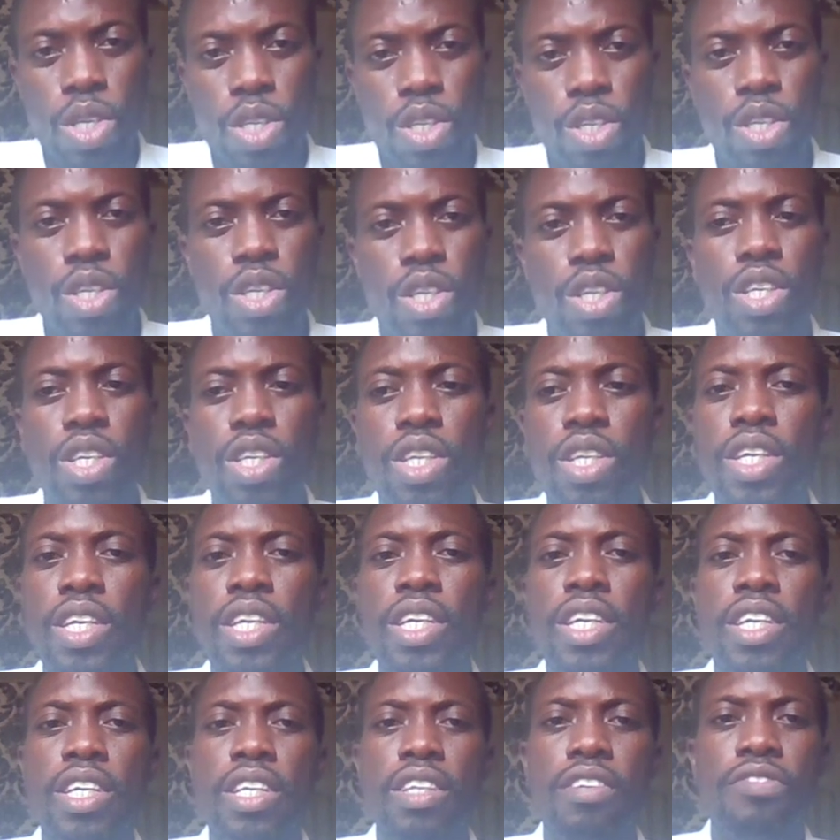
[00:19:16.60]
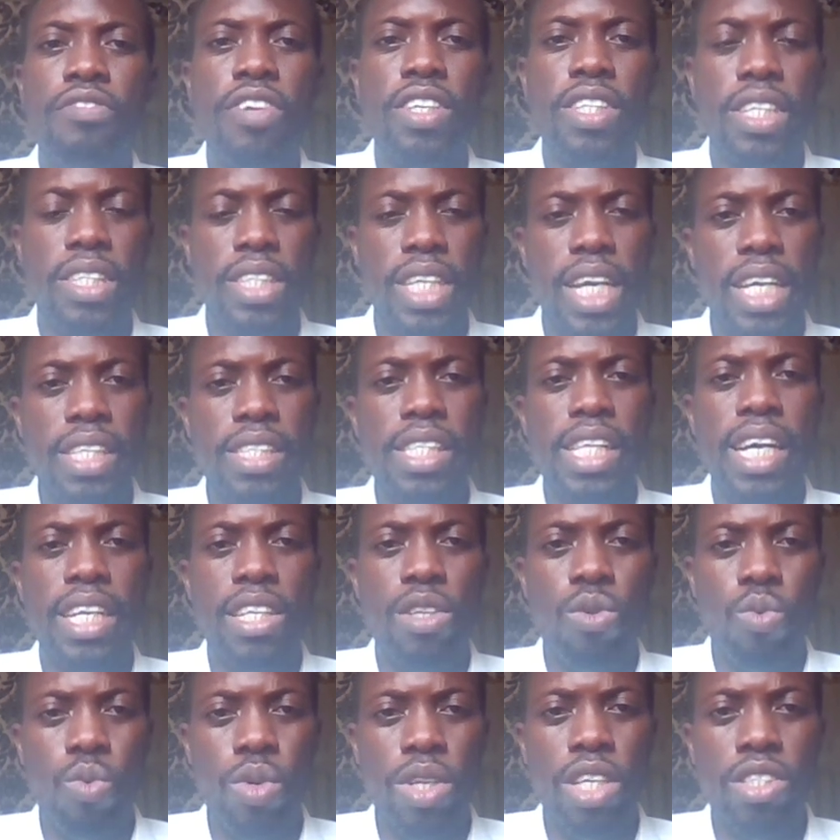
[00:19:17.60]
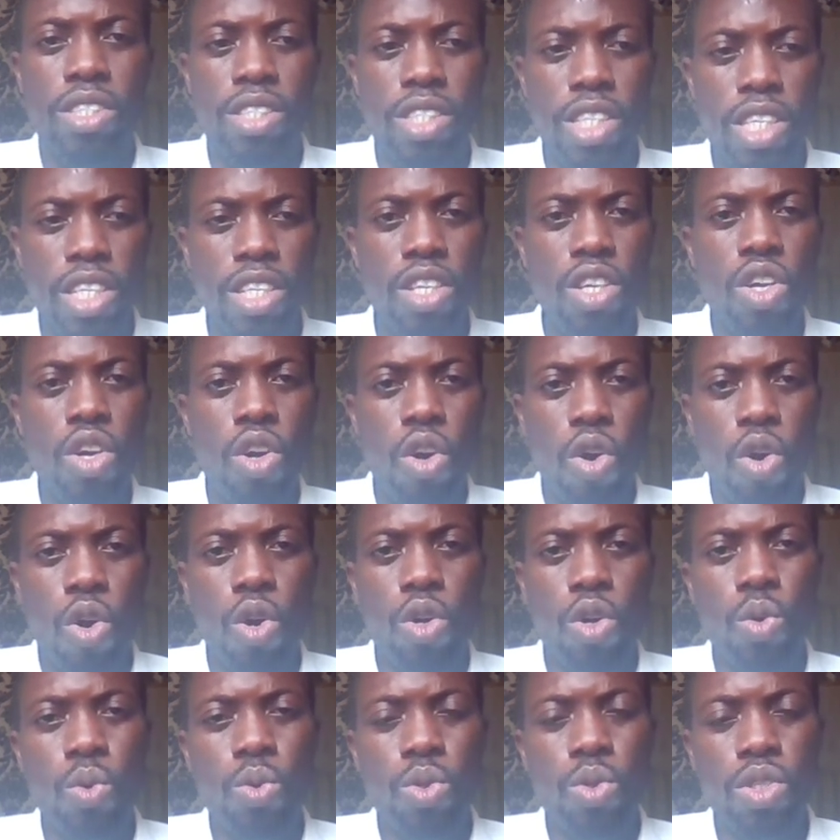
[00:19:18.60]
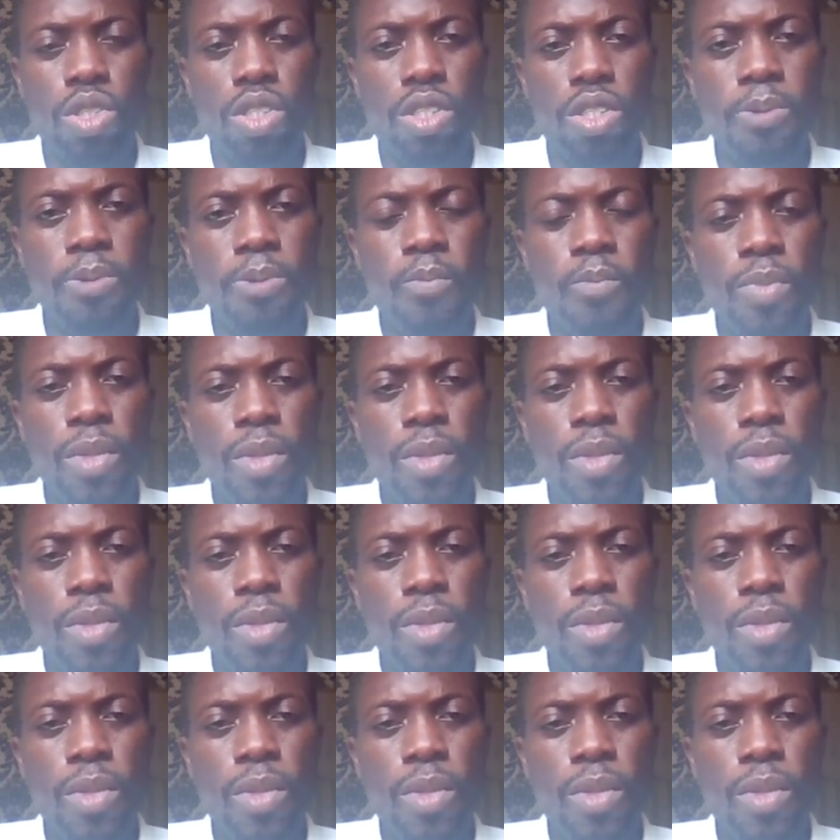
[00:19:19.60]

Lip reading: the fantasizing and the way they see all those